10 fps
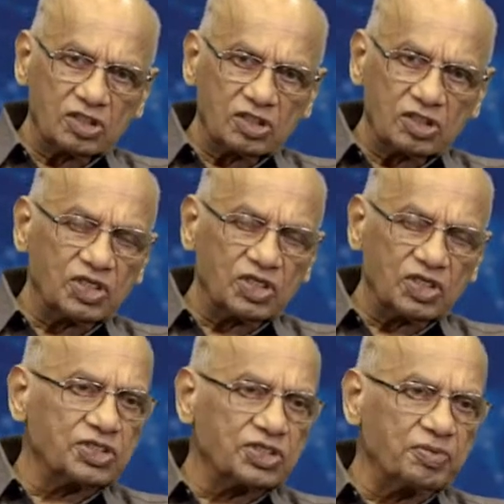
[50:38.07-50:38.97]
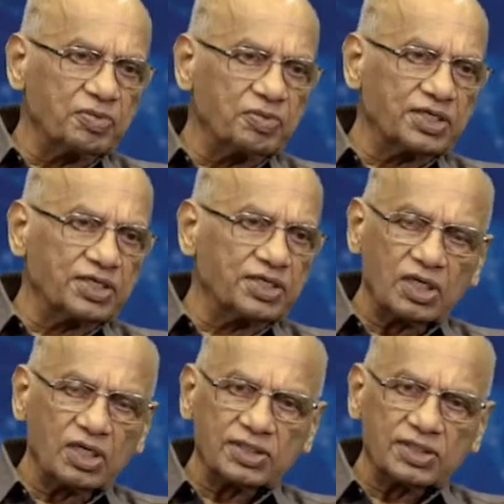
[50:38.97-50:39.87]
He's a specialist in
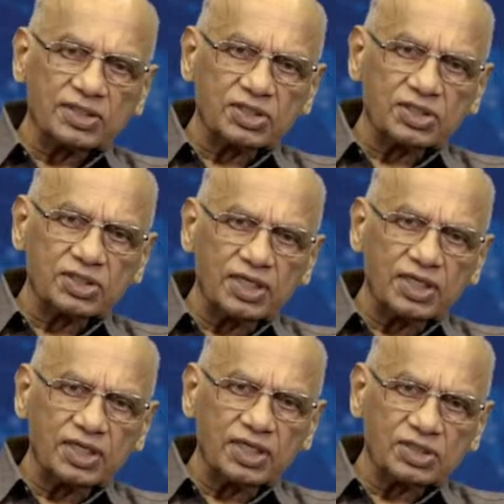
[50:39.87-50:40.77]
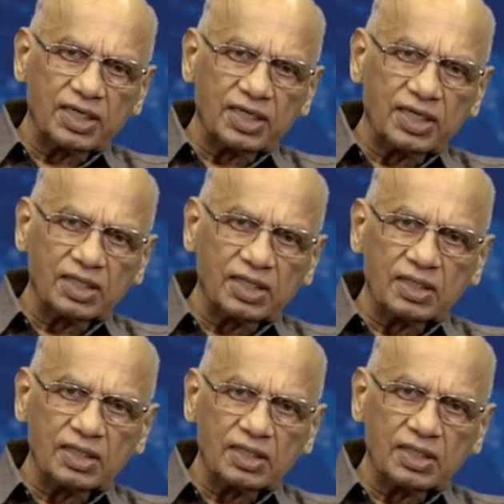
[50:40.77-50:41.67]
pediatric cardiac surgery. He's standing there.